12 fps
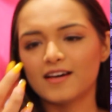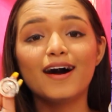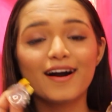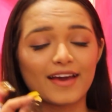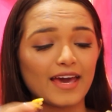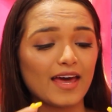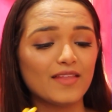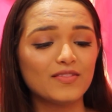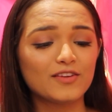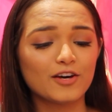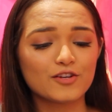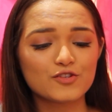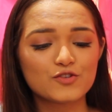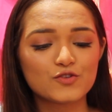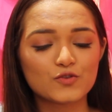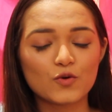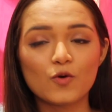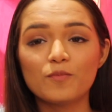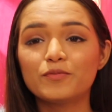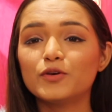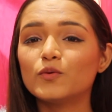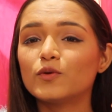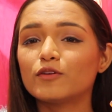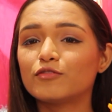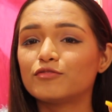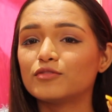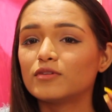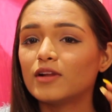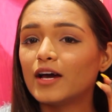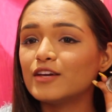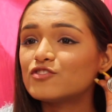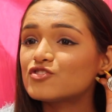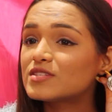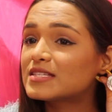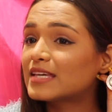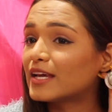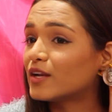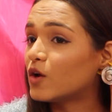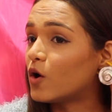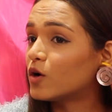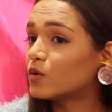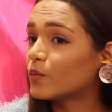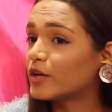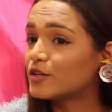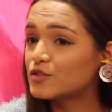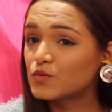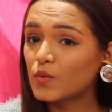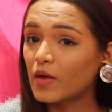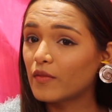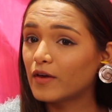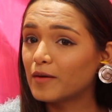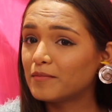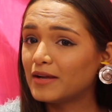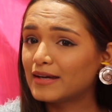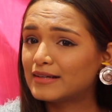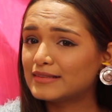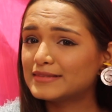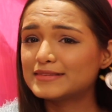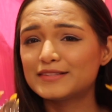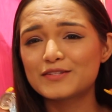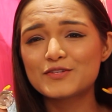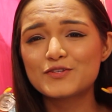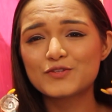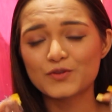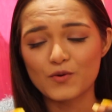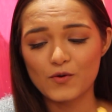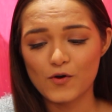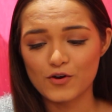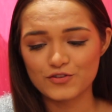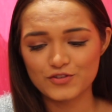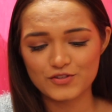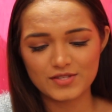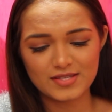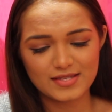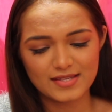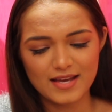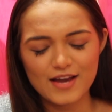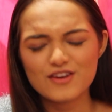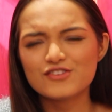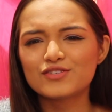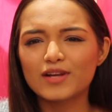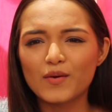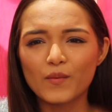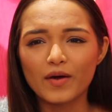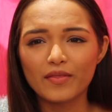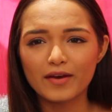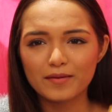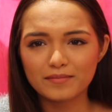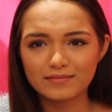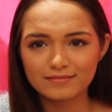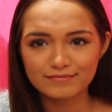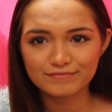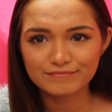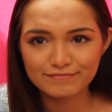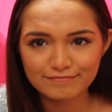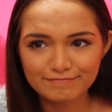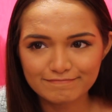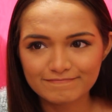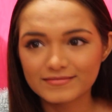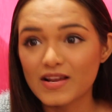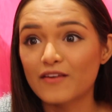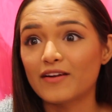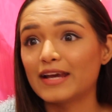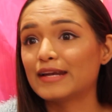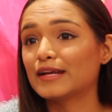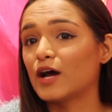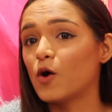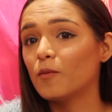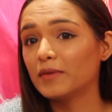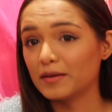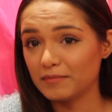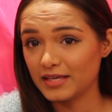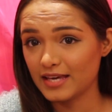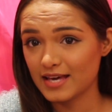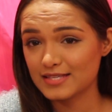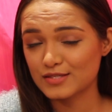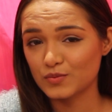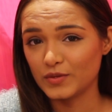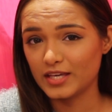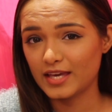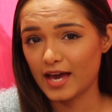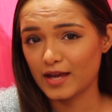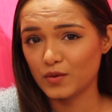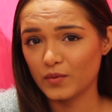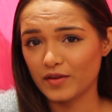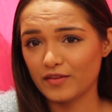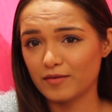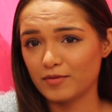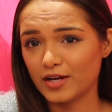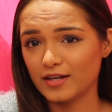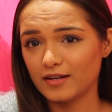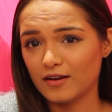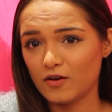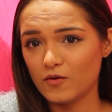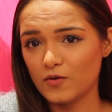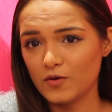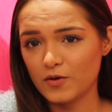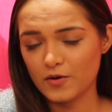Again, they are so beautiful. I just cannot wait to wear them. Like, they're so gorgeous. Should I wear them right now? Maybe yes, we can wear them right now.